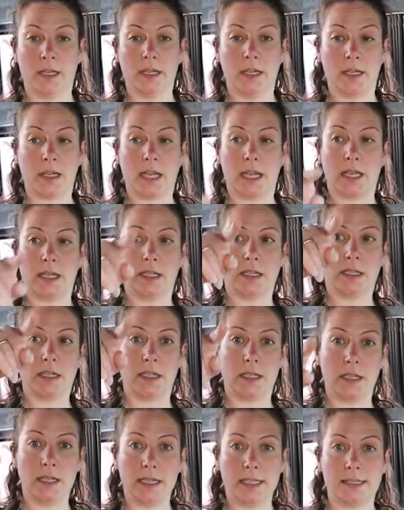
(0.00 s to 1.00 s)
Okay, so
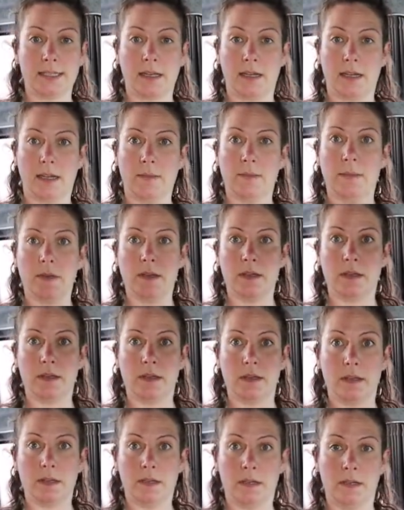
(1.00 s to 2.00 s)
this time
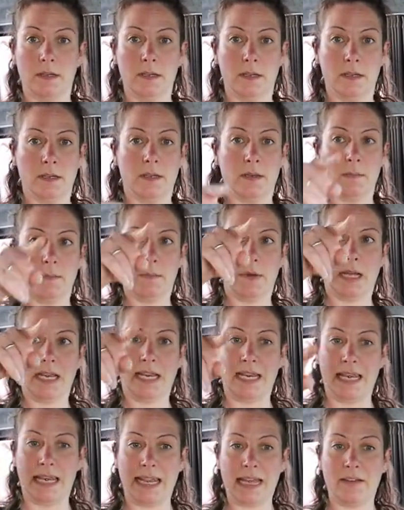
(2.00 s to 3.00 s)
my
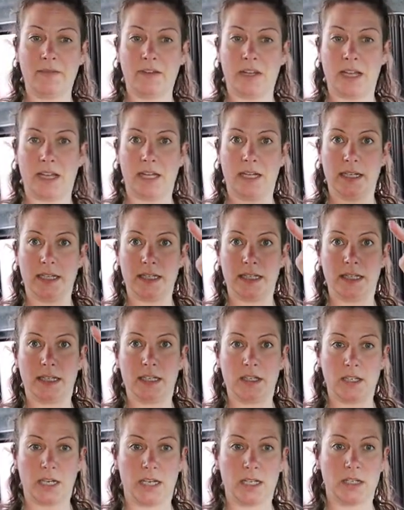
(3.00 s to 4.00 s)
left hand is going
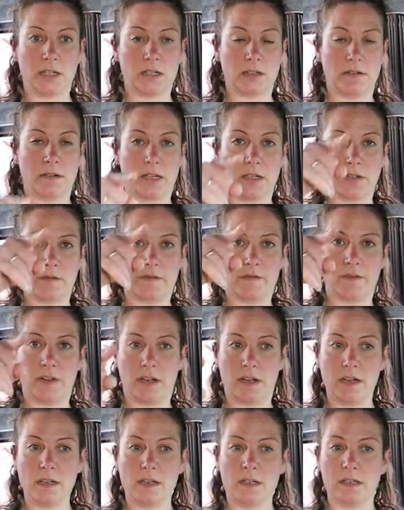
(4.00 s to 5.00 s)
to change direction
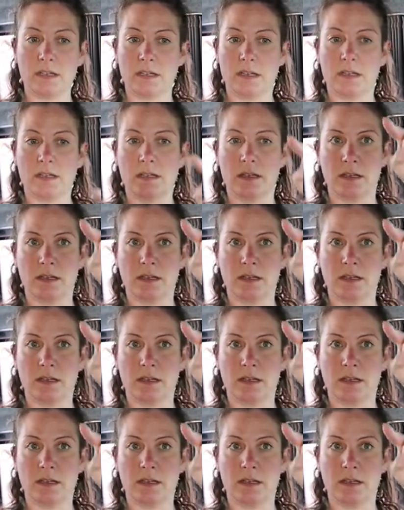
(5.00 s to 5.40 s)
first.